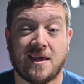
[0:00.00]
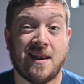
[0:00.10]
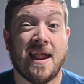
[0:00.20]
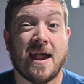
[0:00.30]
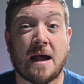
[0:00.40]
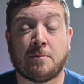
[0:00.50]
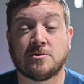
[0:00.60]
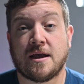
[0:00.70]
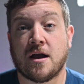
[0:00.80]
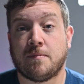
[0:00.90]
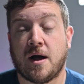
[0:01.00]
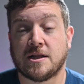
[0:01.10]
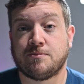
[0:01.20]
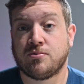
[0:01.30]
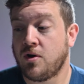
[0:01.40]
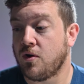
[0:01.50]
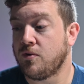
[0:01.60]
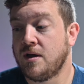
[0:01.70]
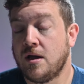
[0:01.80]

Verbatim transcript: than Apple's AirPods Pro.